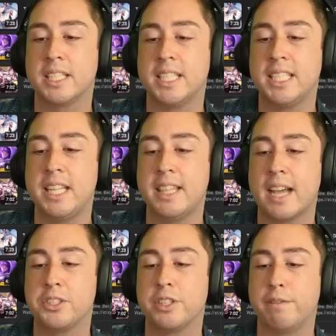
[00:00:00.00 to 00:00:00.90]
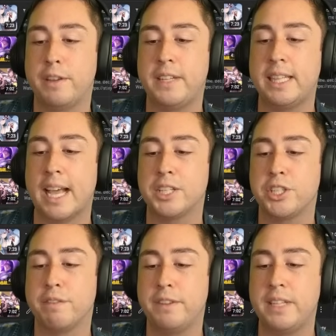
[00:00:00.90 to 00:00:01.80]
60,000,
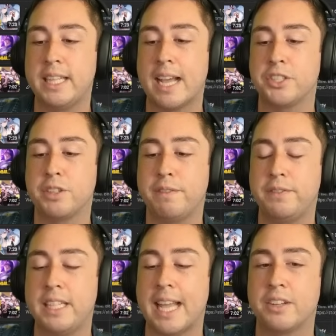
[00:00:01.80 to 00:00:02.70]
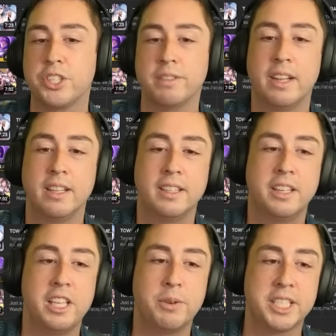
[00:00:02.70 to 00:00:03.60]
50,000, 50,000, 50,000.
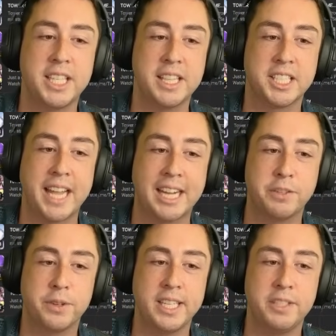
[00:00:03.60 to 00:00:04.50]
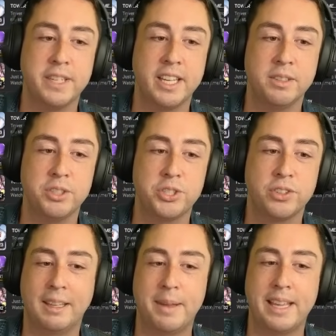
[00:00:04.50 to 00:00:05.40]
You want to see the stats for these videos?
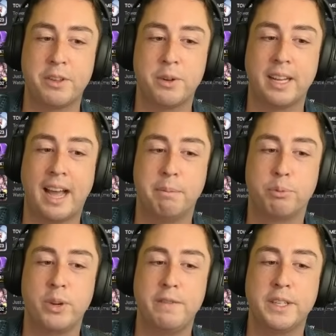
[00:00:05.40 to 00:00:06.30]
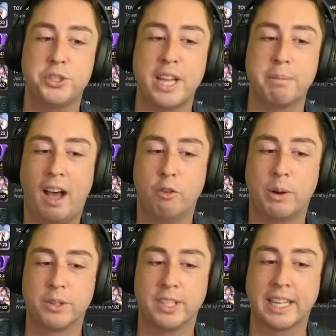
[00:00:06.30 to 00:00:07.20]
Let me give you a brief example of
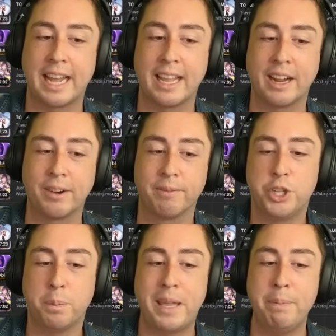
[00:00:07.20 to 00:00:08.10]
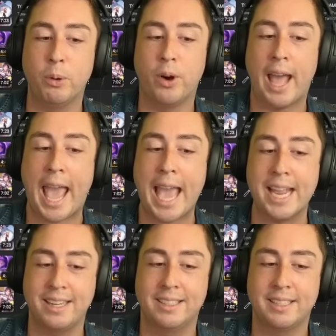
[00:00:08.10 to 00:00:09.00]
what we're looking at here. So people
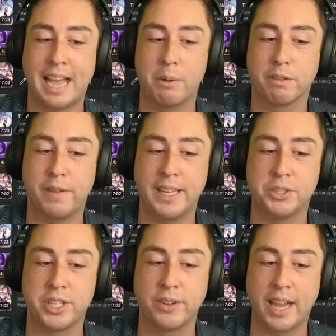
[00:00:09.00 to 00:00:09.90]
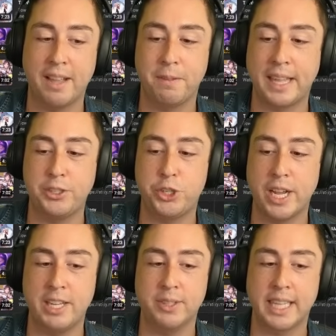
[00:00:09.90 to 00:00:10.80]
hate Tower Fantasy, okay? They
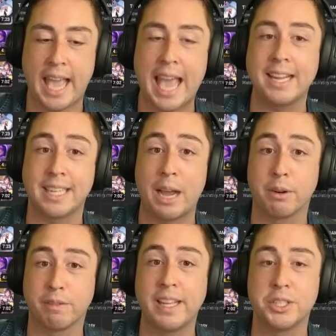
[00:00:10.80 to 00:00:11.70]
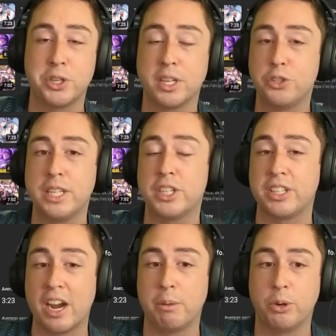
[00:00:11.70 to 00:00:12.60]
genuinely hate Tower Fantasy because it's a
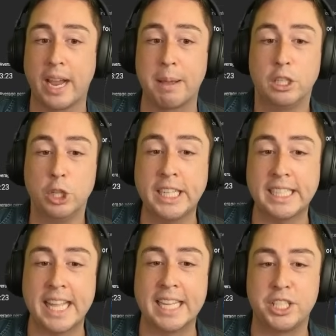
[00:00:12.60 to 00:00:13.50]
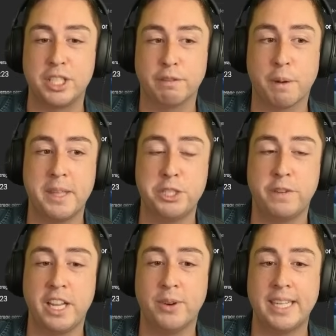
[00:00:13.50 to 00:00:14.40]
terrible game. Look at this. From this
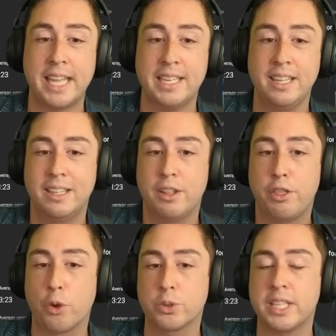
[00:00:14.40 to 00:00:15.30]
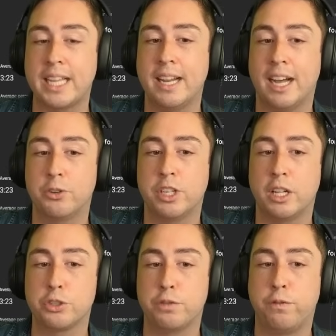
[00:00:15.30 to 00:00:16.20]
video I did,
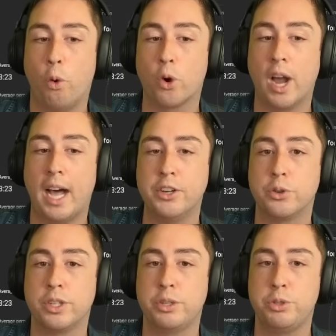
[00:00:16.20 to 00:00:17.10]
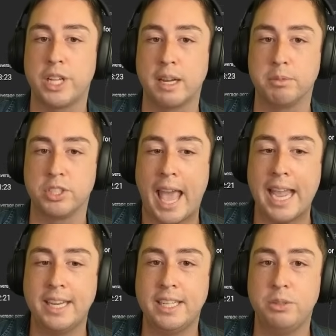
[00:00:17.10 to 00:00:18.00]
$1,300, 400 new subs,
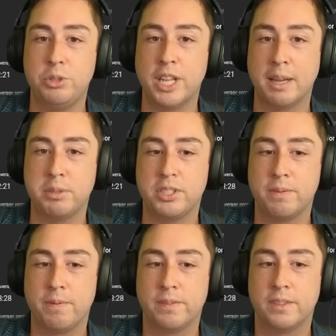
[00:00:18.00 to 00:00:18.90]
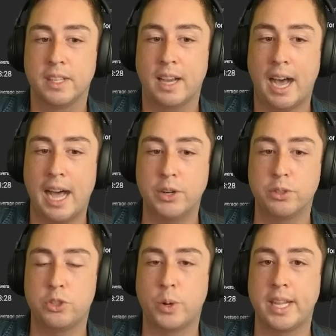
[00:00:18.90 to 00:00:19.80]
80 new subs,
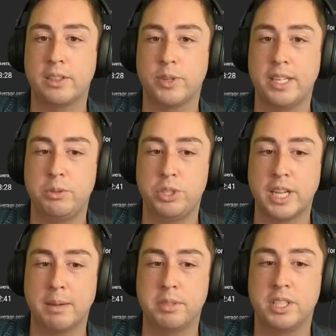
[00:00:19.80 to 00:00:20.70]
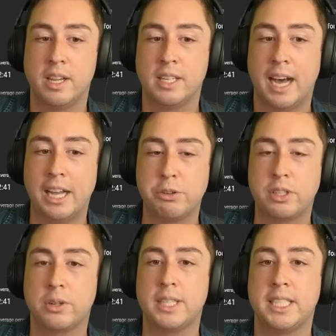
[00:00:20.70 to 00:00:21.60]
123 new subs,
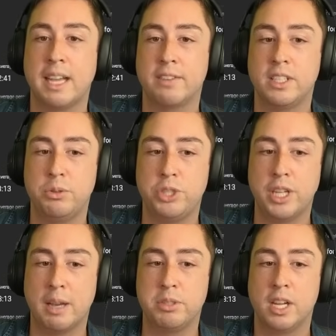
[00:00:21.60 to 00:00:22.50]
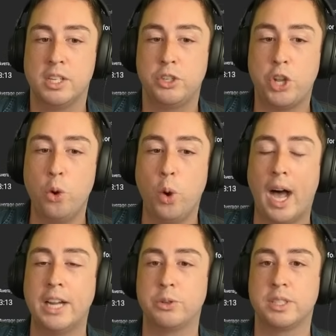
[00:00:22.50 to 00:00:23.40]
137 new subs,
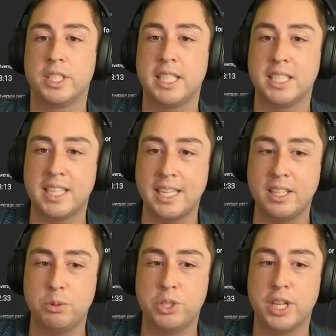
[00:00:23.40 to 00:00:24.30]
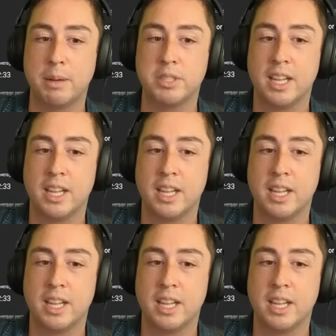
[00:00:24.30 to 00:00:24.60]
216 new subs,